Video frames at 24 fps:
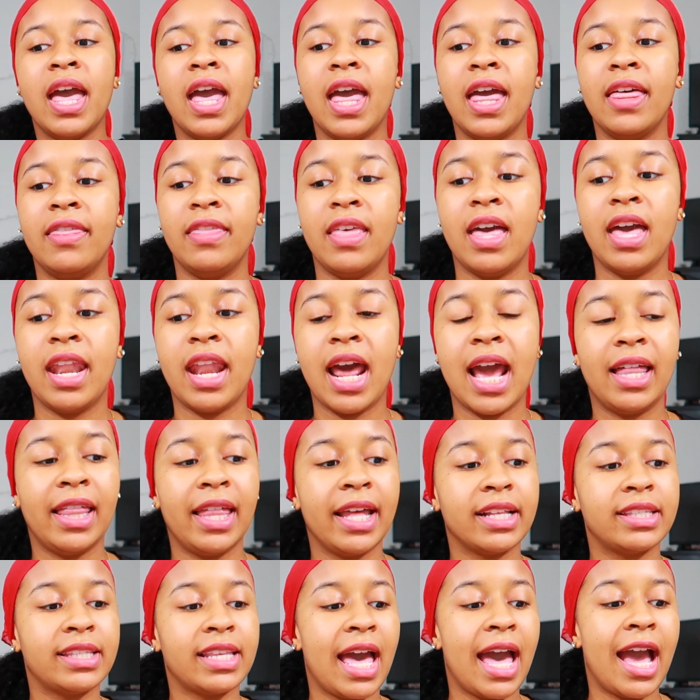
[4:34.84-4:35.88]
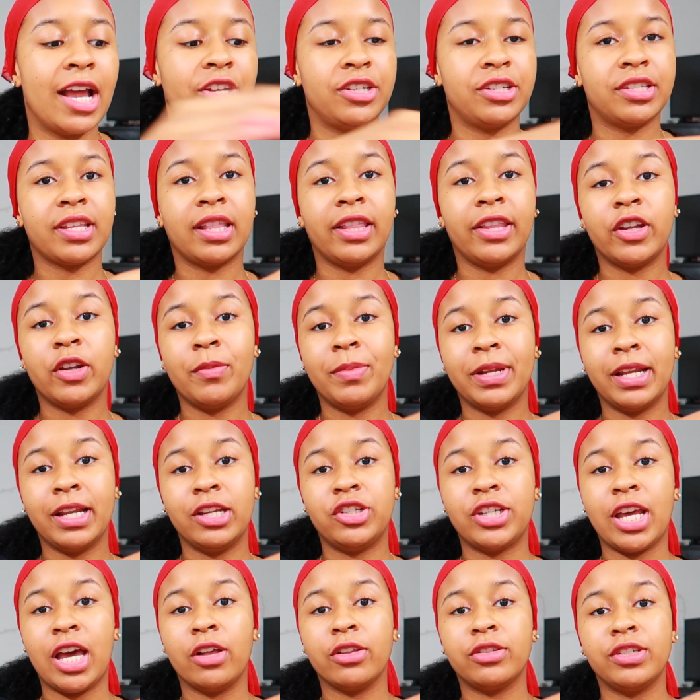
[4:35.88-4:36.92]
And then I like to add just a little bit
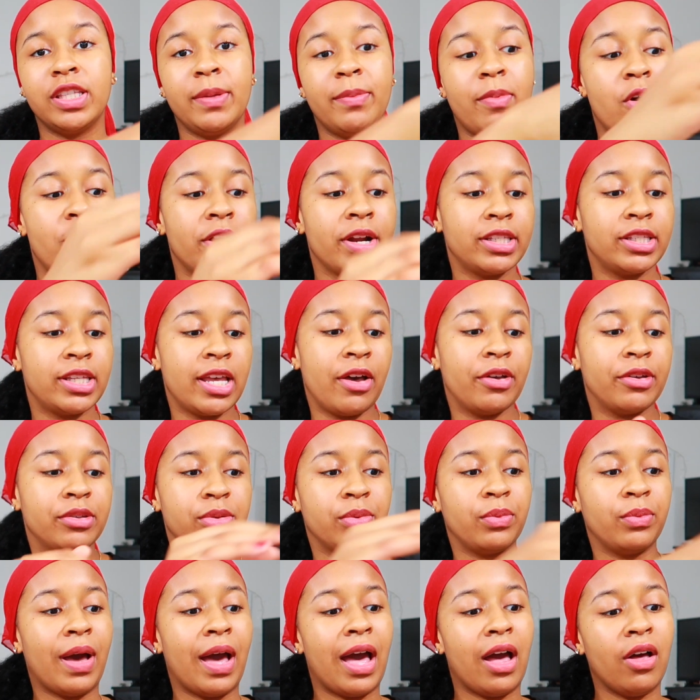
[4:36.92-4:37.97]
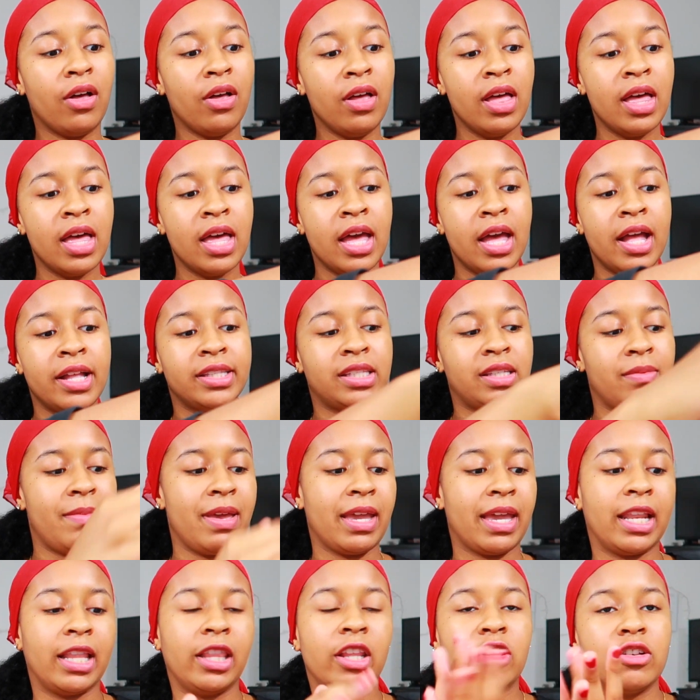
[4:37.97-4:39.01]
of gel to the ponytail as well, to
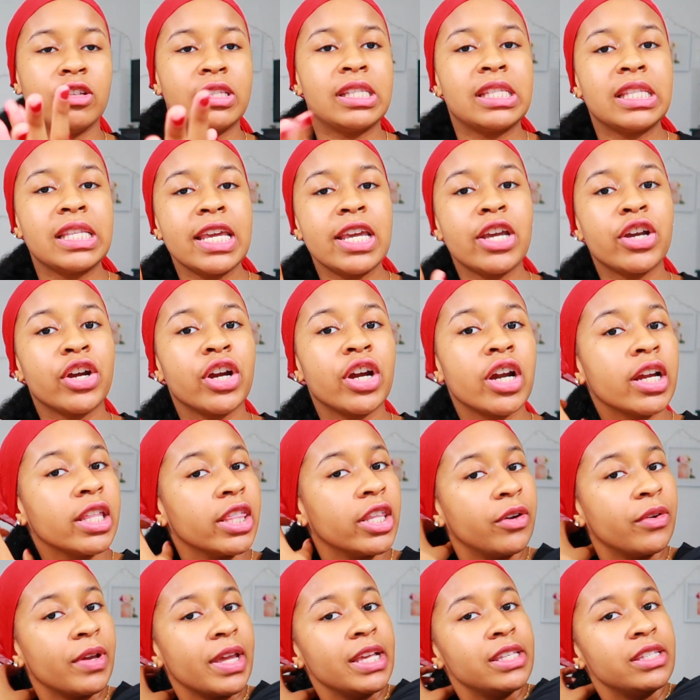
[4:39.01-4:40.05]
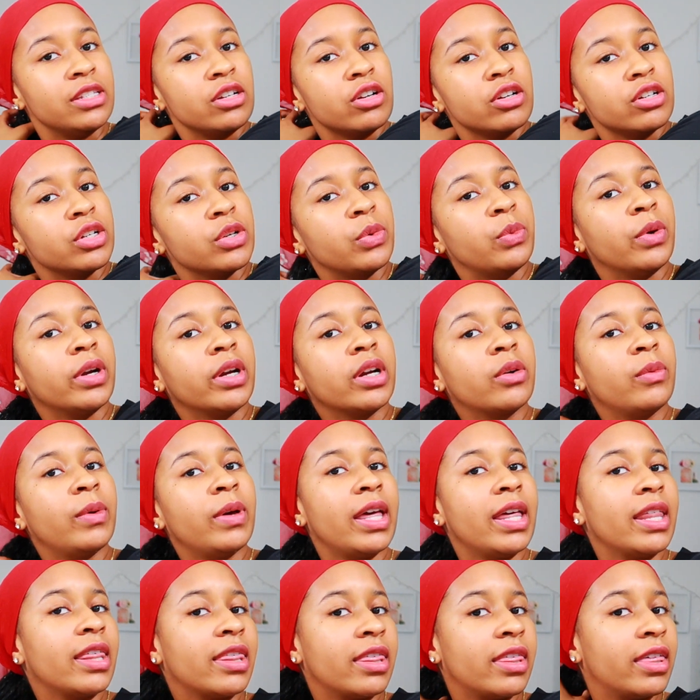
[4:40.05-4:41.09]
make it a little sleeker, a little easier to work
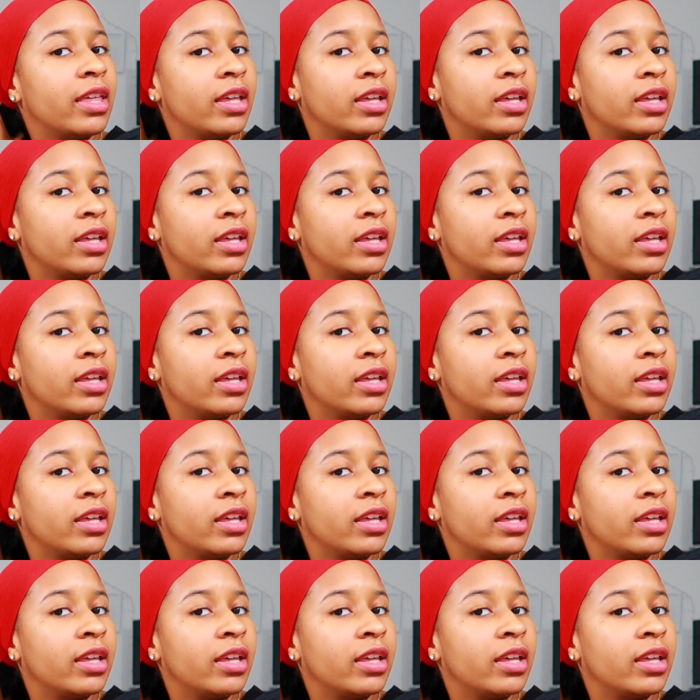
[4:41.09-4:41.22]
with.